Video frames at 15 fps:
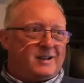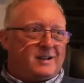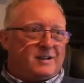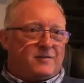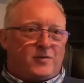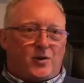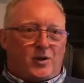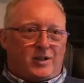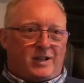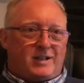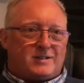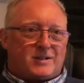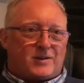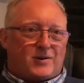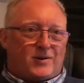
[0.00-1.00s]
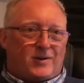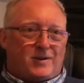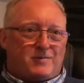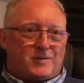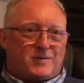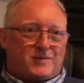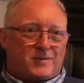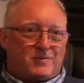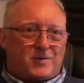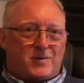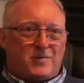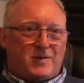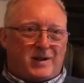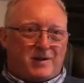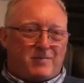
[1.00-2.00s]
30 years ago, and it was someone
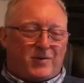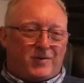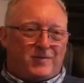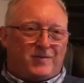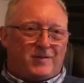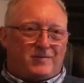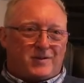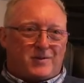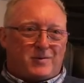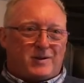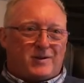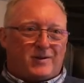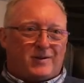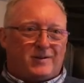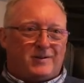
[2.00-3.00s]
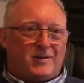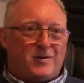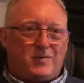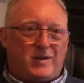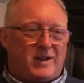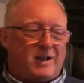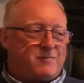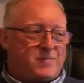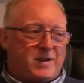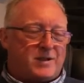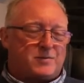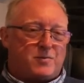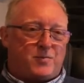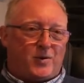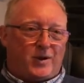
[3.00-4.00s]
coming in and putting 50 quid on, and everybody
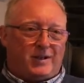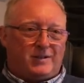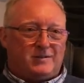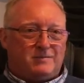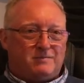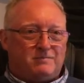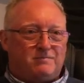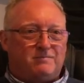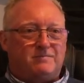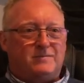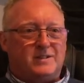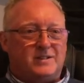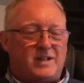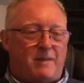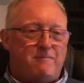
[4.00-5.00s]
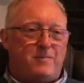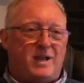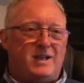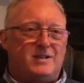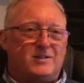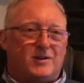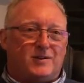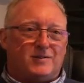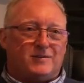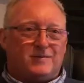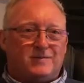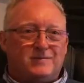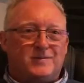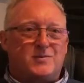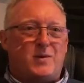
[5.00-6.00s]
else were putting 10p's on and
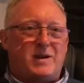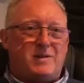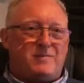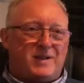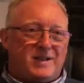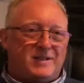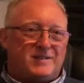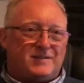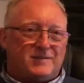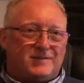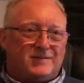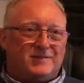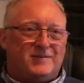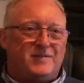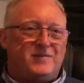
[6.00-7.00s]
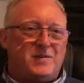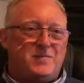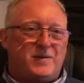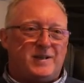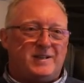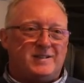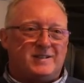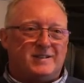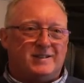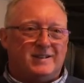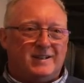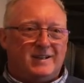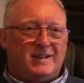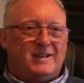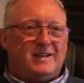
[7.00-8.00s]
20p's and 50p's.
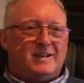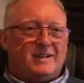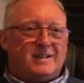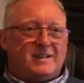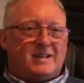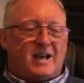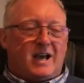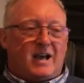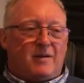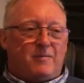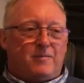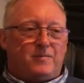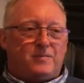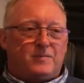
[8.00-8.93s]
And